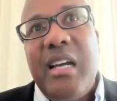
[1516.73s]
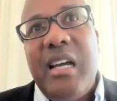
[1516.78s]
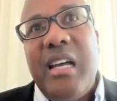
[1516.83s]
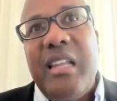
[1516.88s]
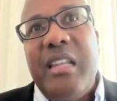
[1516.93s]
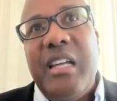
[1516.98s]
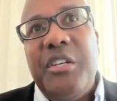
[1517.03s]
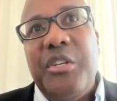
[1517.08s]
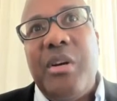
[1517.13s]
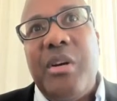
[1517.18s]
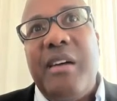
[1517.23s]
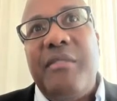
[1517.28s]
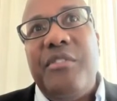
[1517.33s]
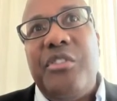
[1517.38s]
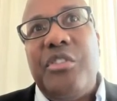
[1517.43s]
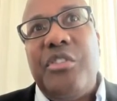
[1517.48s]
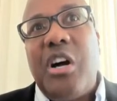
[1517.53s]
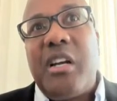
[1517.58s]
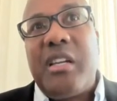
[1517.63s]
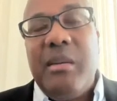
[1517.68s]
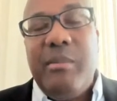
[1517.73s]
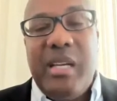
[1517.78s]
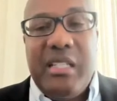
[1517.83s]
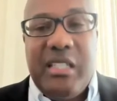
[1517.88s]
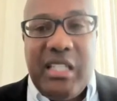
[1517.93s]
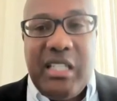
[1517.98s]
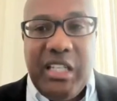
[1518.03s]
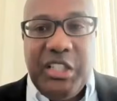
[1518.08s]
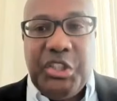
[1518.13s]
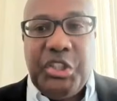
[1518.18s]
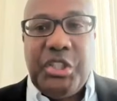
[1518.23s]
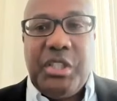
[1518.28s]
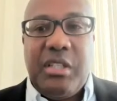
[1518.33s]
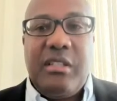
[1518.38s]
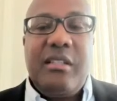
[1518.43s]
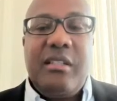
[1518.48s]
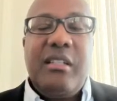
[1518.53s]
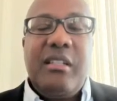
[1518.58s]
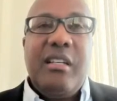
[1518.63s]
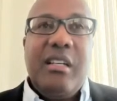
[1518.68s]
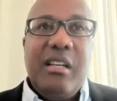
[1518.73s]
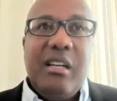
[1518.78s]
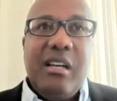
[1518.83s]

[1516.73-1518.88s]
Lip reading: And then you have documentation